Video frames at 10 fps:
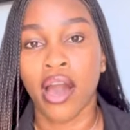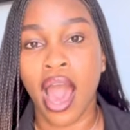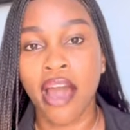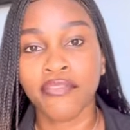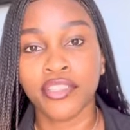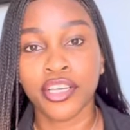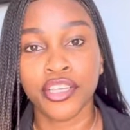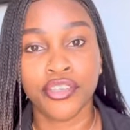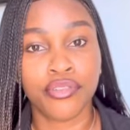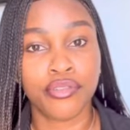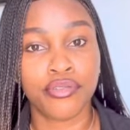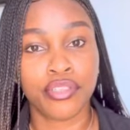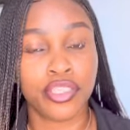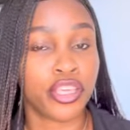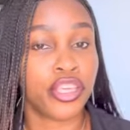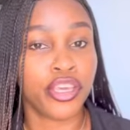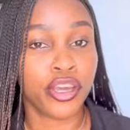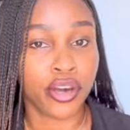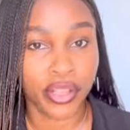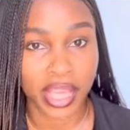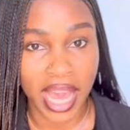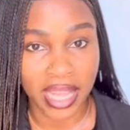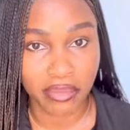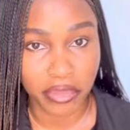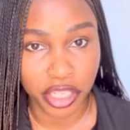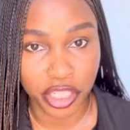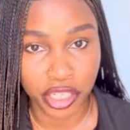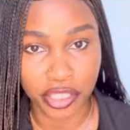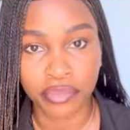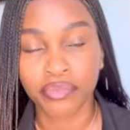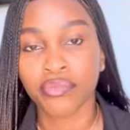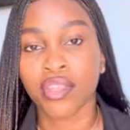After you secure the admission,